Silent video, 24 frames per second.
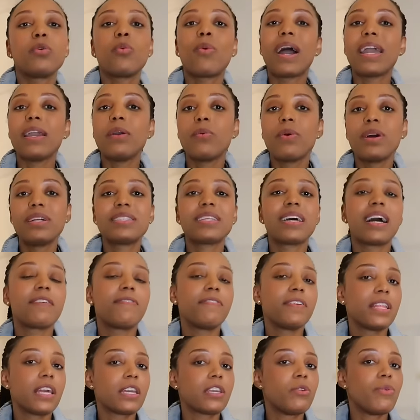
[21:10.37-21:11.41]
the white ones, I
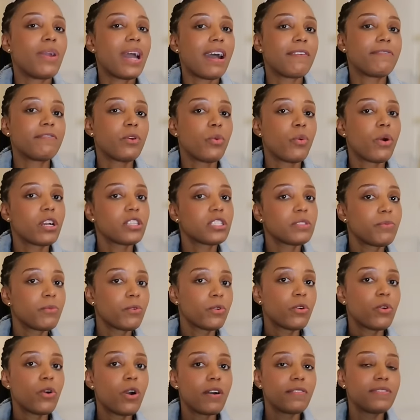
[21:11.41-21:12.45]
feel like you have to wash
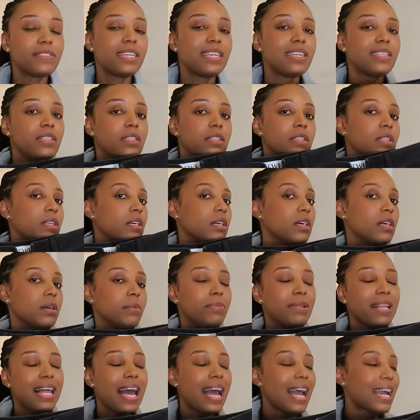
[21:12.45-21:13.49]
more often. The
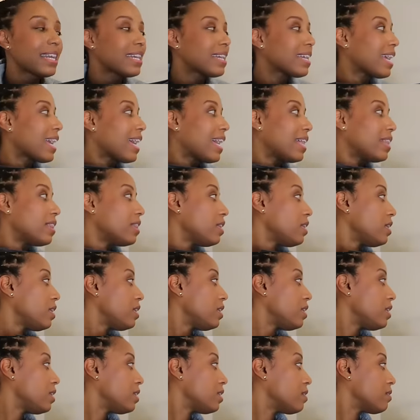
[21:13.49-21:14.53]
black and
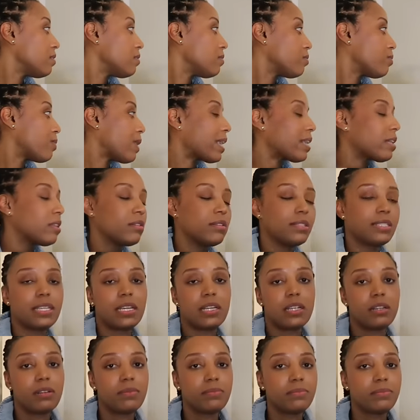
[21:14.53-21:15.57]
the regular
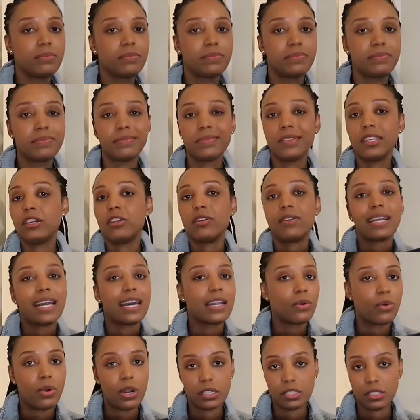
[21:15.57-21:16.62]
denim, you don't
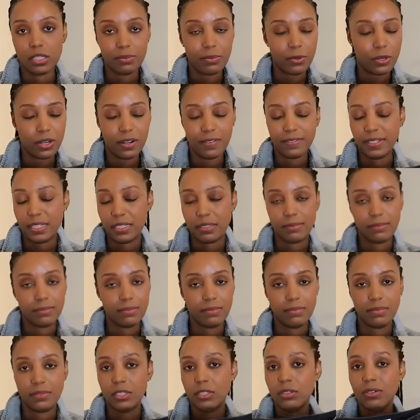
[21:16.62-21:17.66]
gotta wash them more often.
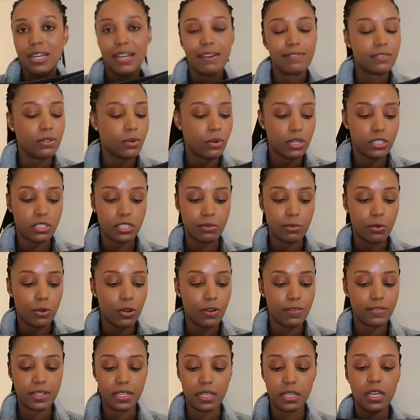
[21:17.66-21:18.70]
You don't have to wash them more
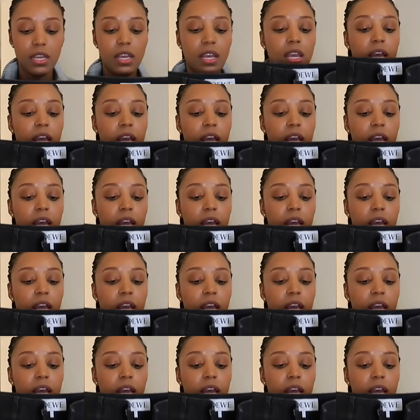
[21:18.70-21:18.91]
often.